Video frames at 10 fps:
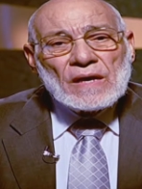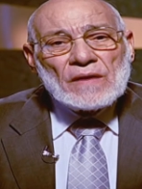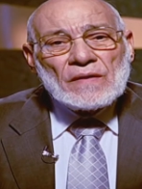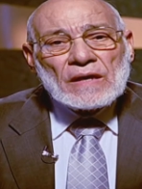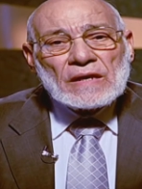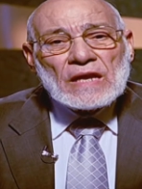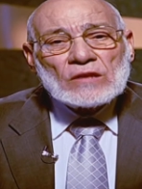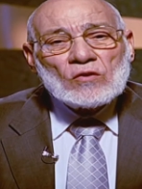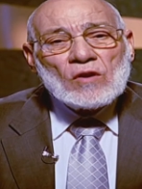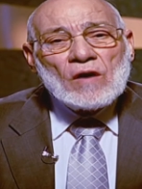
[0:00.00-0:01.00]
the
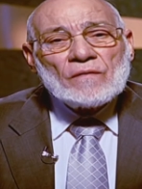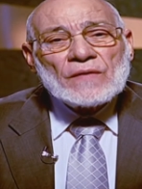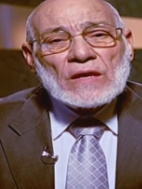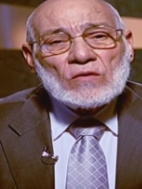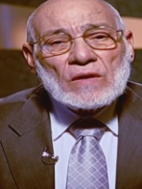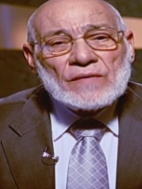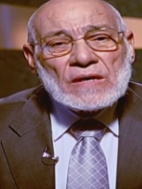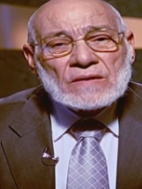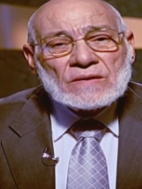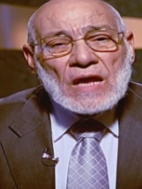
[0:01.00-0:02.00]
creator of the
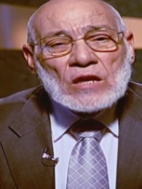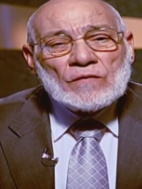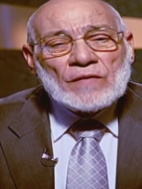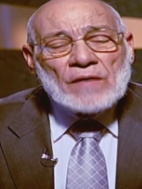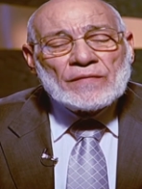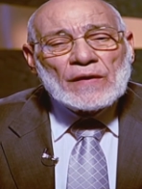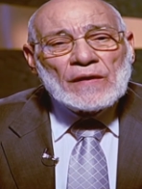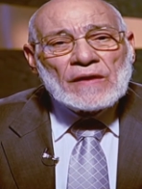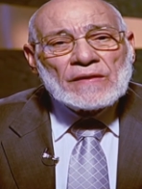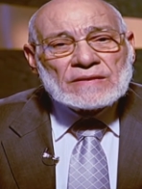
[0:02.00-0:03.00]
universe and of
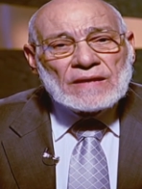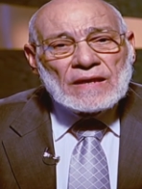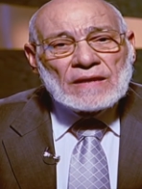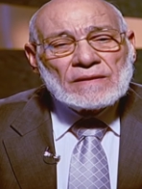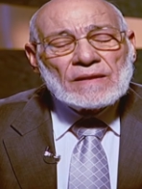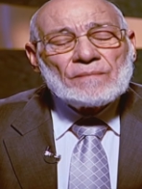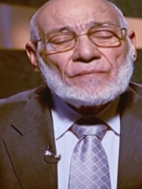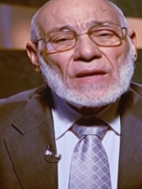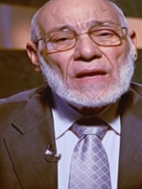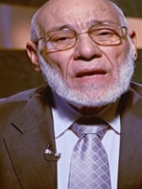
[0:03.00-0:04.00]
everything that's in it,
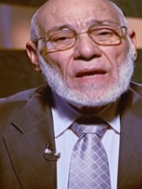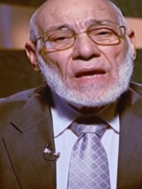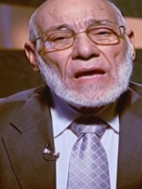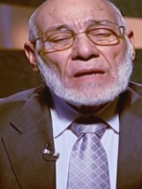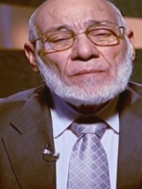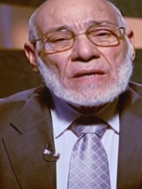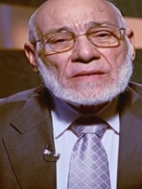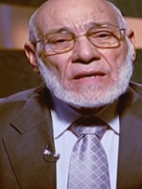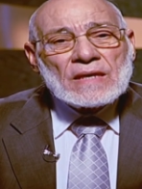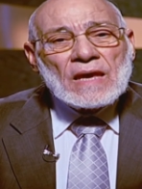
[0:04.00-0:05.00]
and by
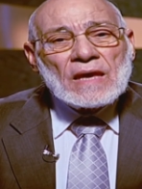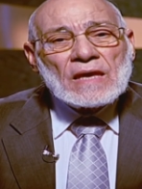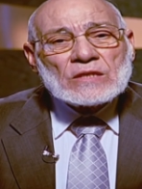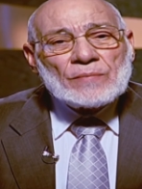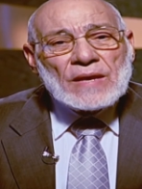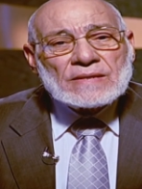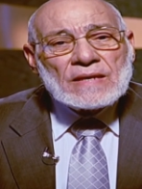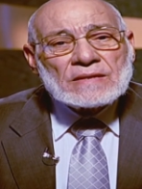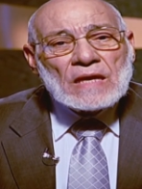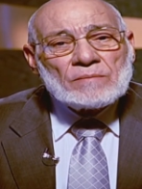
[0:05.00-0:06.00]
seeking his
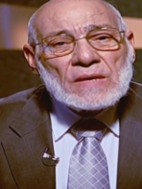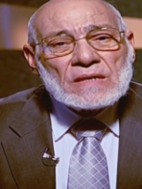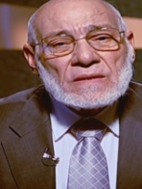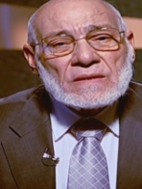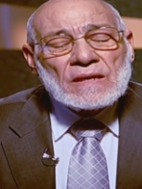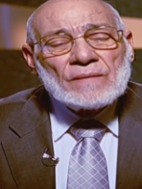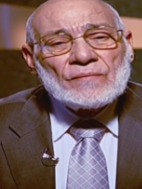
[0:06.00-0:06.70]
blessings and mercy